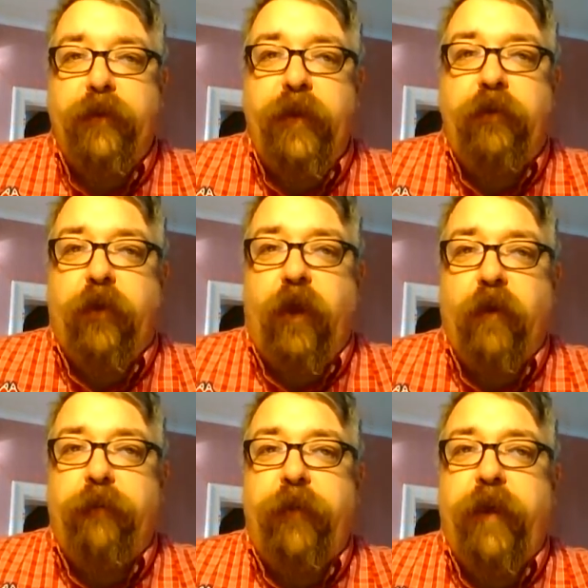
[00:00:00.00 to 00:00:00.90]
These
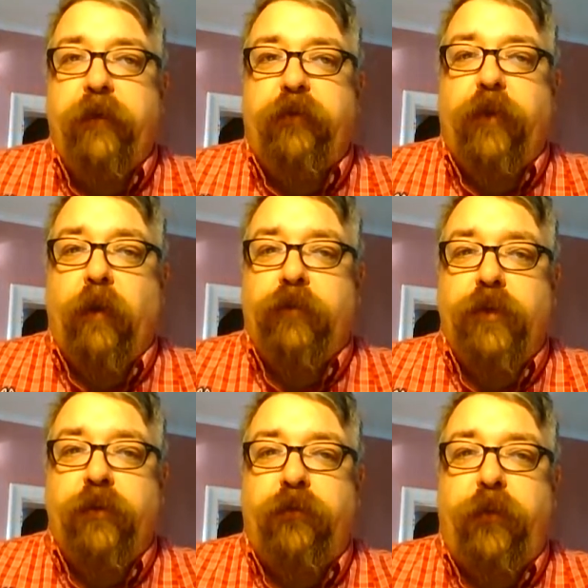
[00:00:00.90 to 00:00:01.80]
are Venus
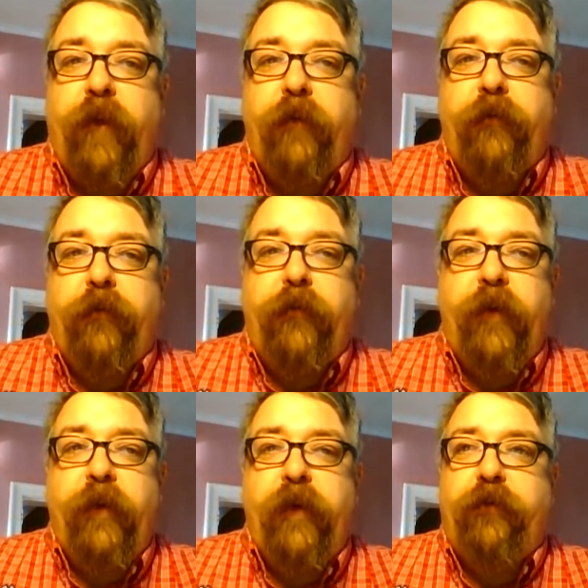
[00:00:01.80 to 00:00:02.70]
sculptures found from
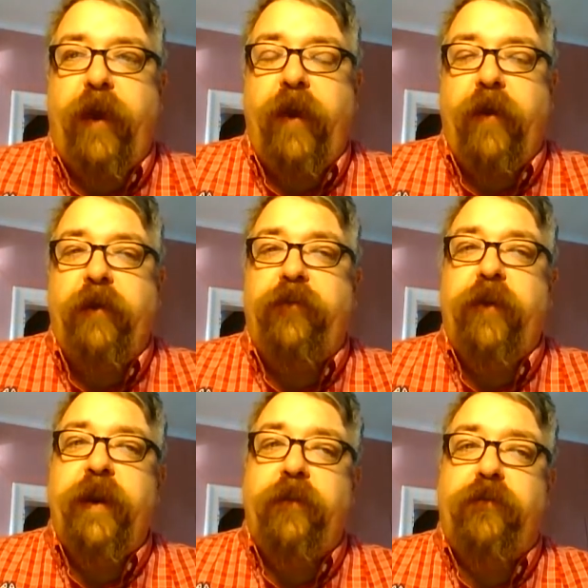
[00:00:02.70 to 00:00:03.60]
various areas
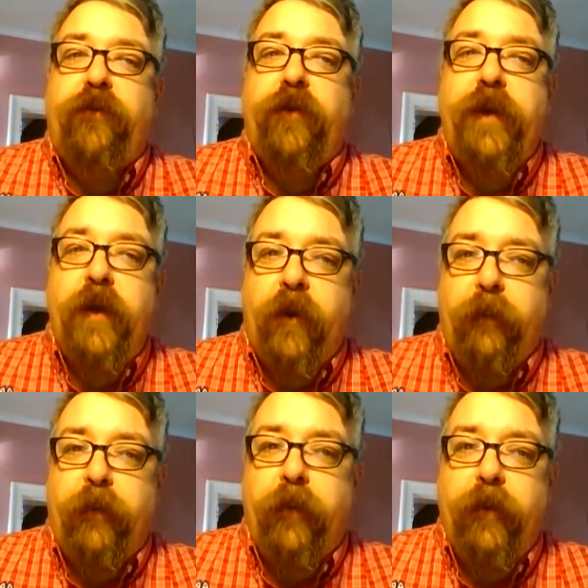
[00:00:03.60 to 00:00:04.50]
in Eastern Europe.